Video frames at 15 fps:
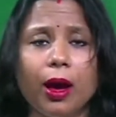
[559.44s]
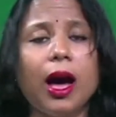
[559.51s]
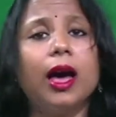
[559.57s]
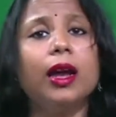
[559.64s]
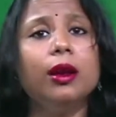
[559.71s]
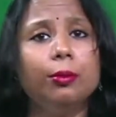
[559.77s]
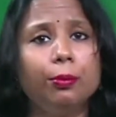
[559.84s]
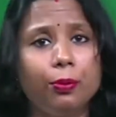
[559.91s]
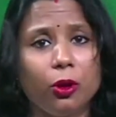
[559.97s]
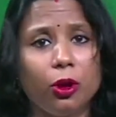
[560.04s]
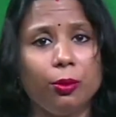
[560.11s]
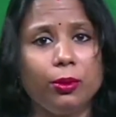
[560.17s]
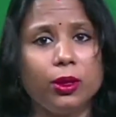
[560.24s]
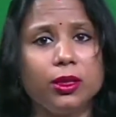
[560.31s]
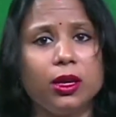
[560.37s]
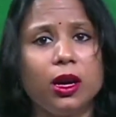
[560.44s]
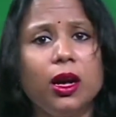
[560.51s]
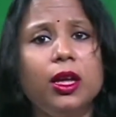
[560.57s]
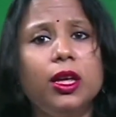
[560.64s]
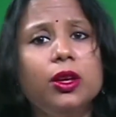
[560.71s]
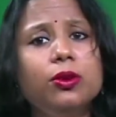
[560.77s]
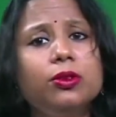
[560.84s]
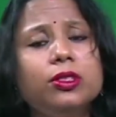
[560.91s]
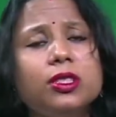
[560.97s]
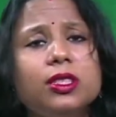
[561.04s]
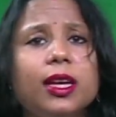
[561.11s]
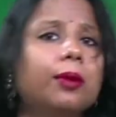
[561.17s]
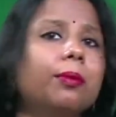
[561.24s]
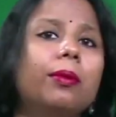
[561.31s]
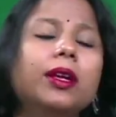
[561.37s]
unemployment, a huge
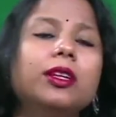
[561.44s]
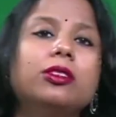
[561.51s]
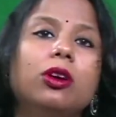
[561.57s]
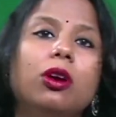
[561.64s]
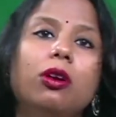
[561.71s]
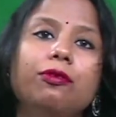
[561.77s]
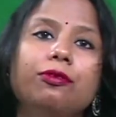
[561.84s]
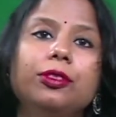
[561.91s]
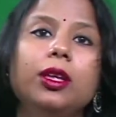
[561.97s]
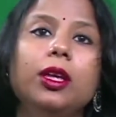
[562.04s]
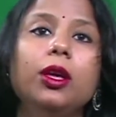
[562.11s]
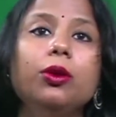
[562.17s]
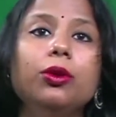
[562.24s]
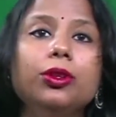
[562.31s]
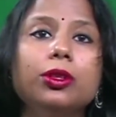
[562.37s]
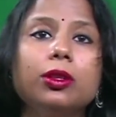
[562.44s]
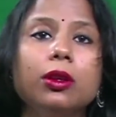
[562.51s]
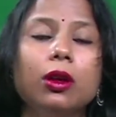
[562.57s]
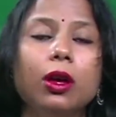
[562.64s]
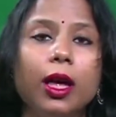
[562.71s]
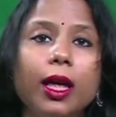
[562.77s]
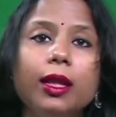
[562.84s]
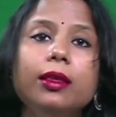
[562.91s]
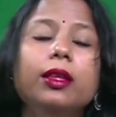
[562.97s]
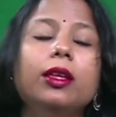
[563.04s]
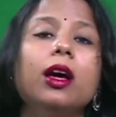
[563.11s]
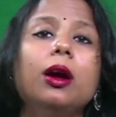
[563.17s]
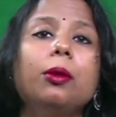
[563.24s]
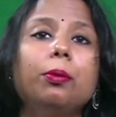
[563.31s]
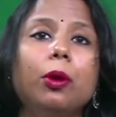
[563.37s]
segment of the youth and the
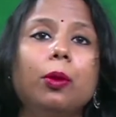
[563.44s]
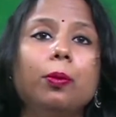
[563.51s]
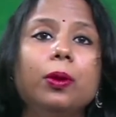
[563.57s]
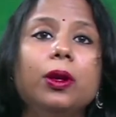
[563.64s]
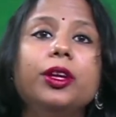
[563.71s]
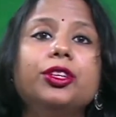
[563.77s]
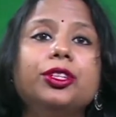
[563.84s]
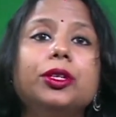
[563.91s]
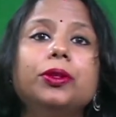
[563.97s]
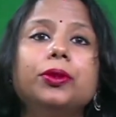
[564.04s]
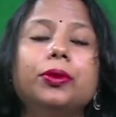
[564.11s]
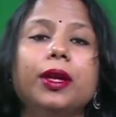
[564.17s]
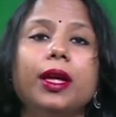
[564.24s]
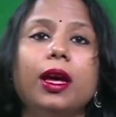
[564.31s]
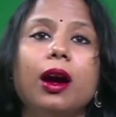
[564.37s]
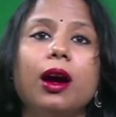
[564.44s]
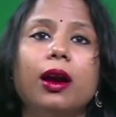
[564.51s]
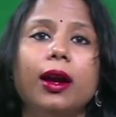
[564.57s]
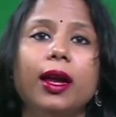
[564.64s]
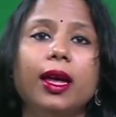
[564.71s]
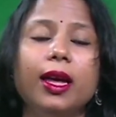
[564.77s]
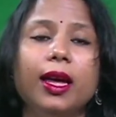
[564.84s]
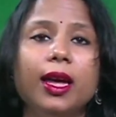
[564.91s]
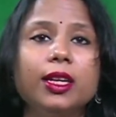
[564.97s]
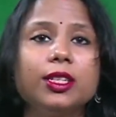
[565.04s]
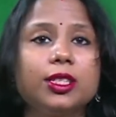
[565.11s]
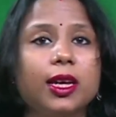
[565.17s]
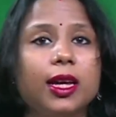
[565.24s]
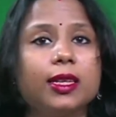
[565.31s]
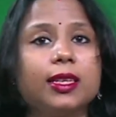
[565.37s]
young population today are
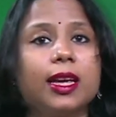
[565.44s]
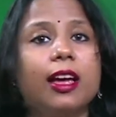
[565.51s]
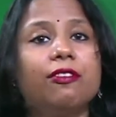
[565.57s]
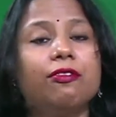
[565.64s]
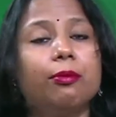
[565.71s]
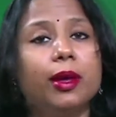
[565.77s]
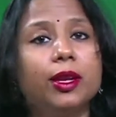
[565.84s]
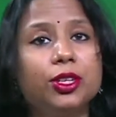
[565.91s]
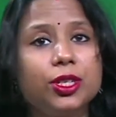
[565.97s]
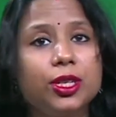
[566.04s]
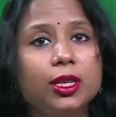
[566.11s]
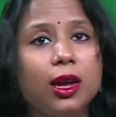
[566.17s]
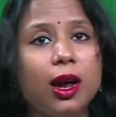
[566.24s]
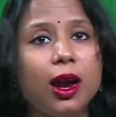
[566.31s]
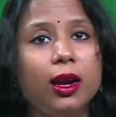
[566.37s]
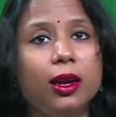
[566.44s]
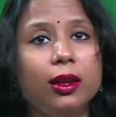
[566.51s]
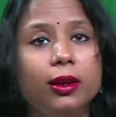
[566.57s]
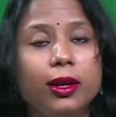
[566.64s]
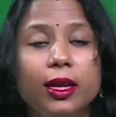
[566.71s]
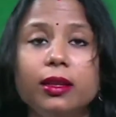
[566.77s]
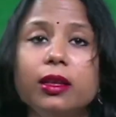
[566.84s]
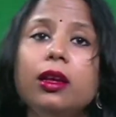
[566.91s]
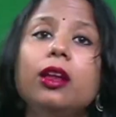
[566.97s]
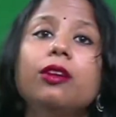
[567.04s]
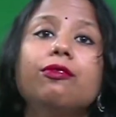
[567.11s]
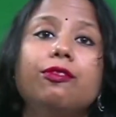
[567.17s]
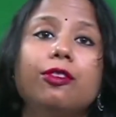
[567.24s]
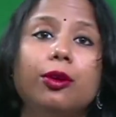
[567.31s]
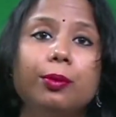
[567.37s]
engaged, as I have mentioned earlier, in the
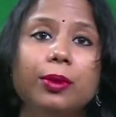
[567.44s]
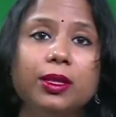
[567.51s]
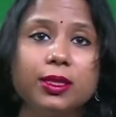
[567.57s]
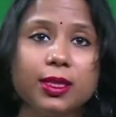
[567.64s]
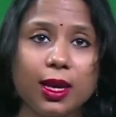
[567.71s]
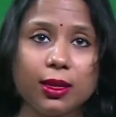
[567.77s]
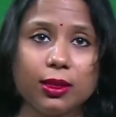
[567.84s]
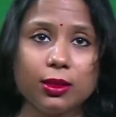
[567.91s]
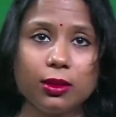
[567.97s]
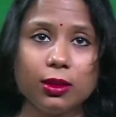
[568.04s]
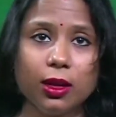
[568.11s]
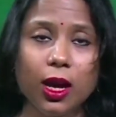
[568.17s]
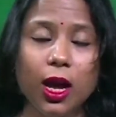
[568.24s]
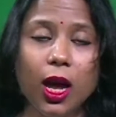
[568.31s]
informal sector.